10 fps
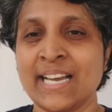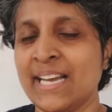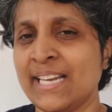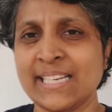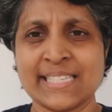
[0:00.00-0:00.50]

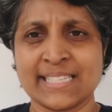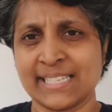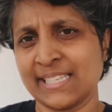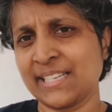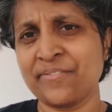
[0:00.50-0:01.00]

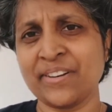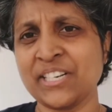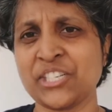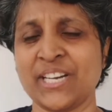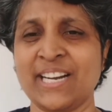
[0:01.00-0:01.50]
It's a fun
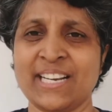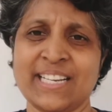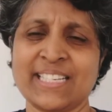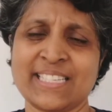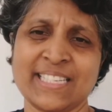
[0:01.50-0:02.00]
channel.
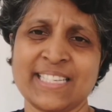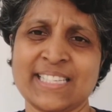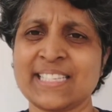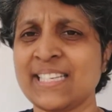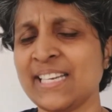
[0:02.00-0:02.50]
It's
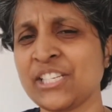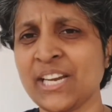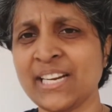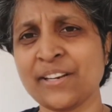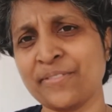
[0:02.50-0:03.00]
a
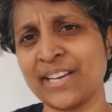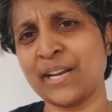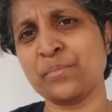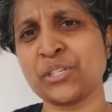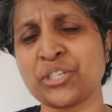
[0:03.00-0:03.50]
channel where I'm
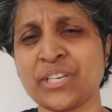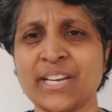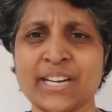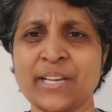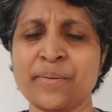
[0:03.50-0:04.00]
just
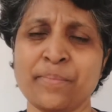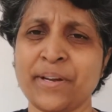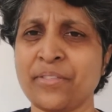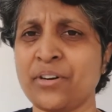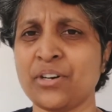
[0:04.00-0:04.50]
sharing my
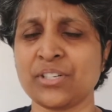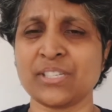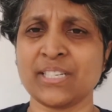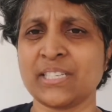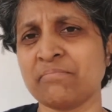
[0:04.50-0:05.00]
thoughts,
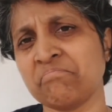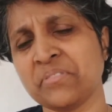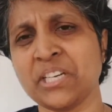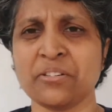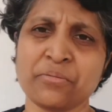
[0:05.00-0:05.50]
and
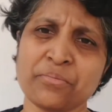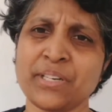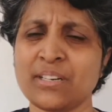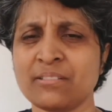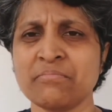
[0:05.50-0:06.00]

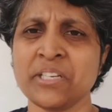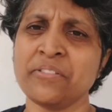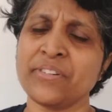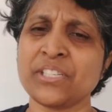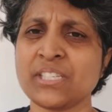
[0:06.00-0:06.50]
we're
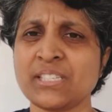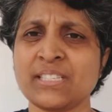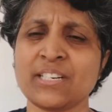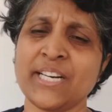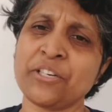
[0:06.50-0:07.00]
just
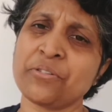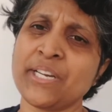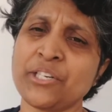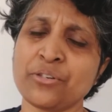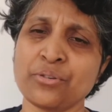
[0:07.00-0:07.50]
trying to get
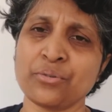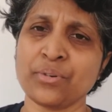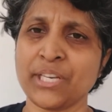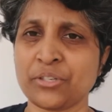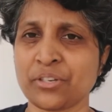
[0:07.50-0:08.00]
to know
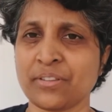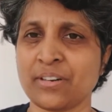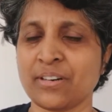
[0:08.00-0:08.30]
each other.